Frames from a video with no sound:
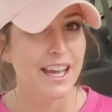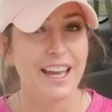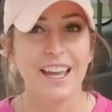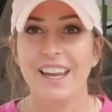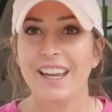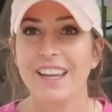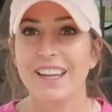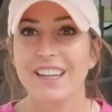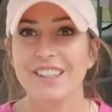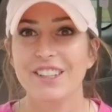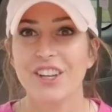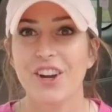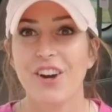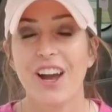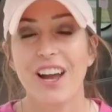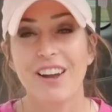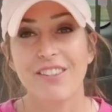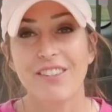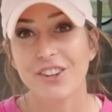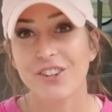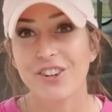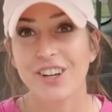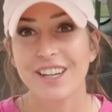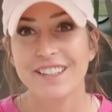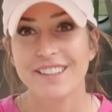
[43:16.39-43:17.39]
And y'all
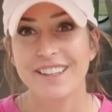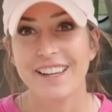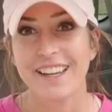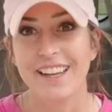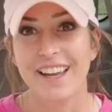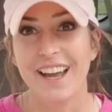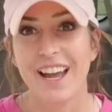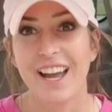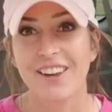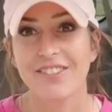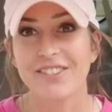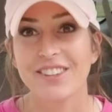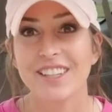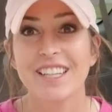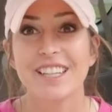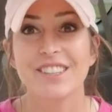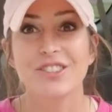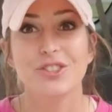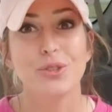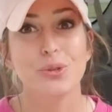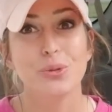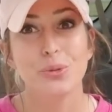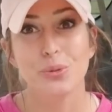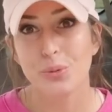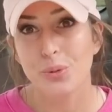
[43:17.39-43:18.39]
have a great day. I have to
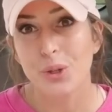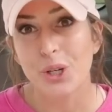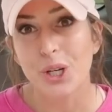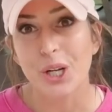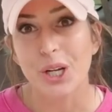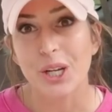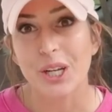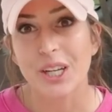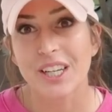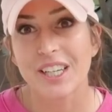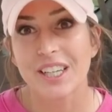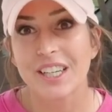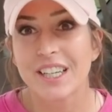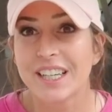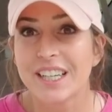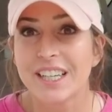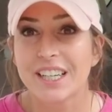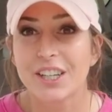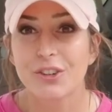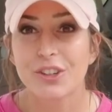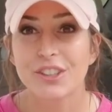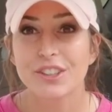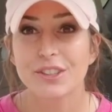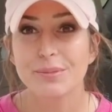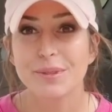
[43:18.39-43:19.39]
get to work.
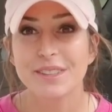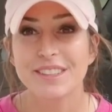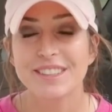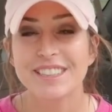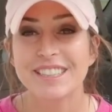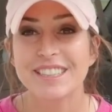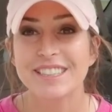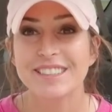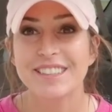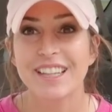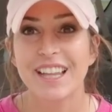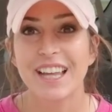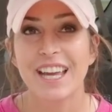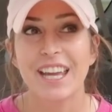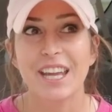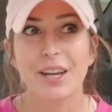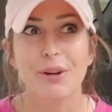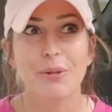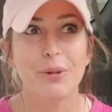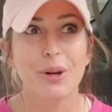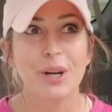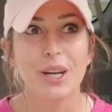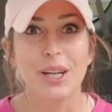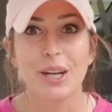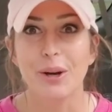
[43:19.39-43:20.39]
Christmas is
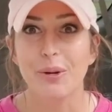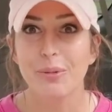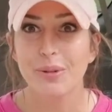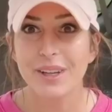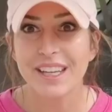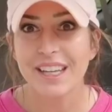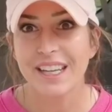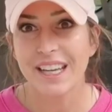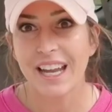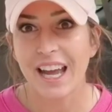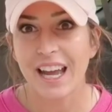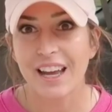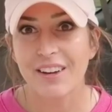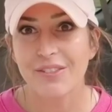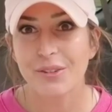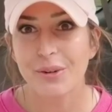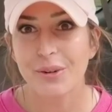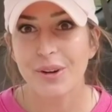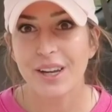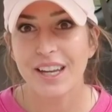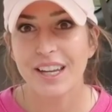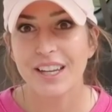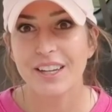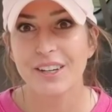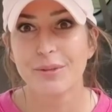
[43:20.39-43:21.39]
like, what, a week and a half
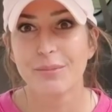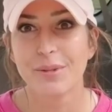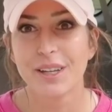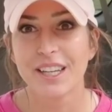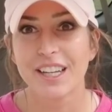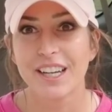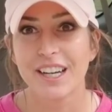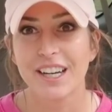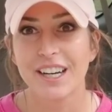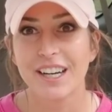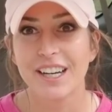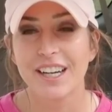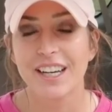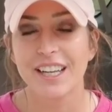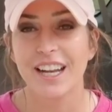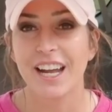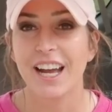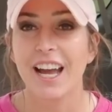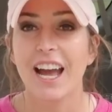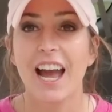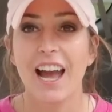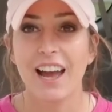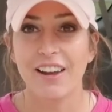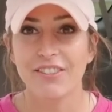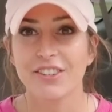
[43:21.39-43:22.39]
away? Oh my God,
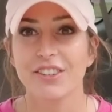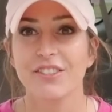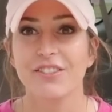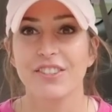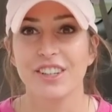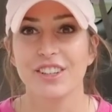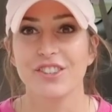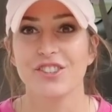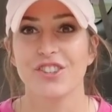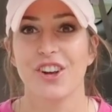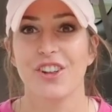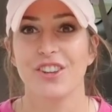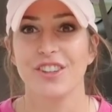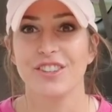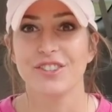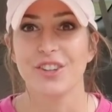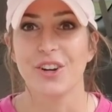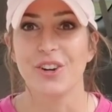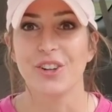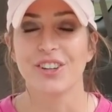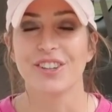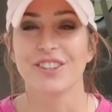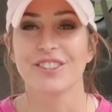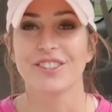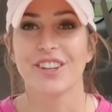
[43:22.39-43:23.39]
I have to finish all these
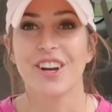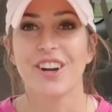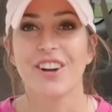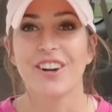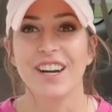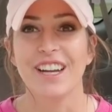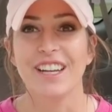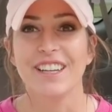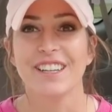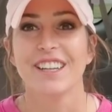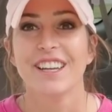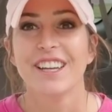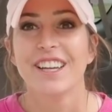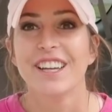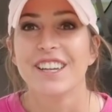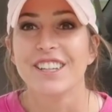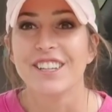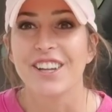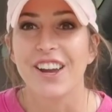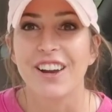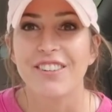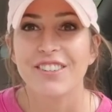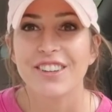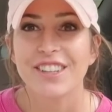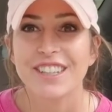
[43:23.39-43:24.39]
orders. All right,
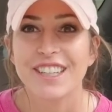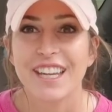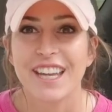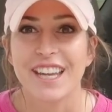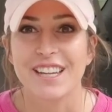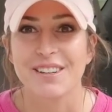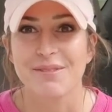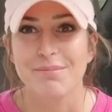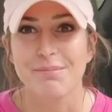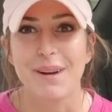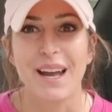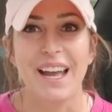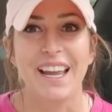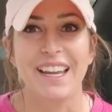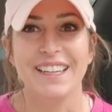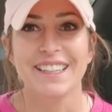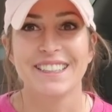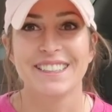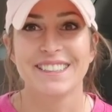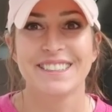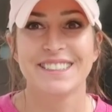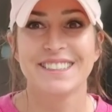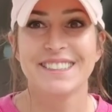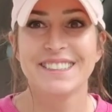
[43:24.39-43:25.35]
y'all have a good day. Bye.